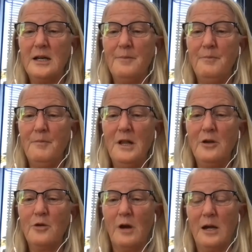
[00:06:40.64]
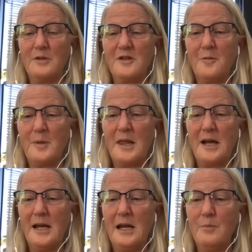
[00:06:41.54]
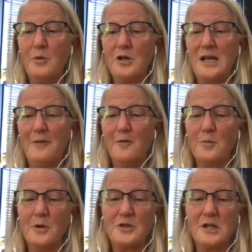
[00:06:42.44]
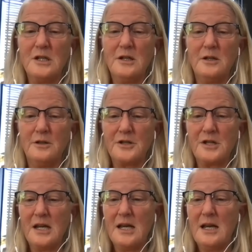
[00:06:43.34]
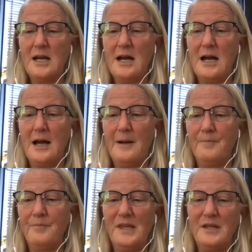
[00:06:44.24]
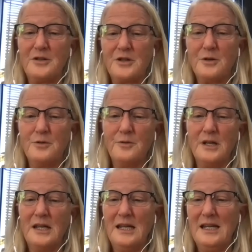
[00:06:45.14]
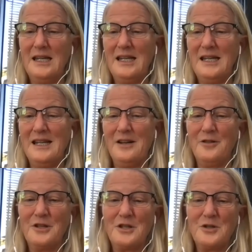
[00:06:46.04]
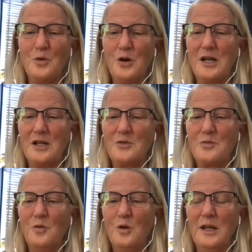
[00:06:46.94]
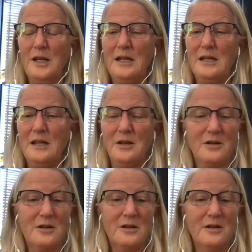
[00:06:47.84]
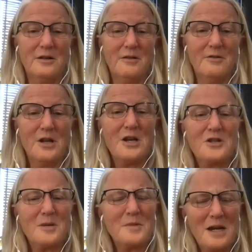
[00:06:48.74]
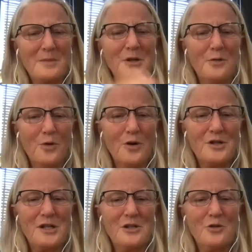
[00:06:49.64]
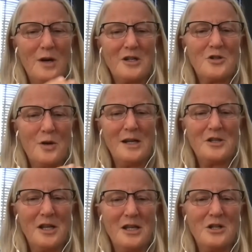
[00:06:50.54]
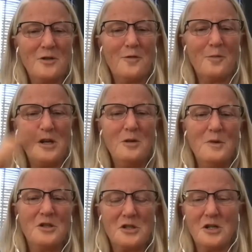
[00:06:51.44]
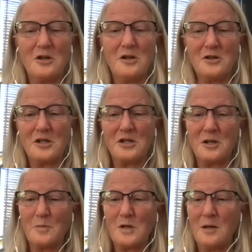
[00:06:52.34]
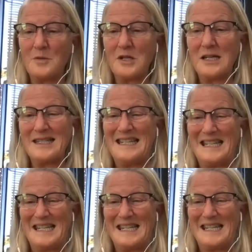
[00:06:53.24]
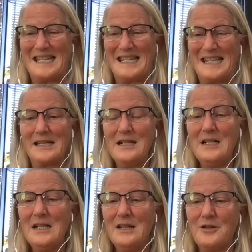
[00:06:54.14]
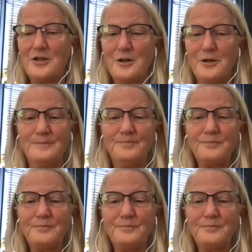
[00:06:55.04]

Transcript: milligrams of methionine per day for most adults. So, you know, this is where it gets really sometimes it works in direct translation from humans to dogs, and sometimes it does not. So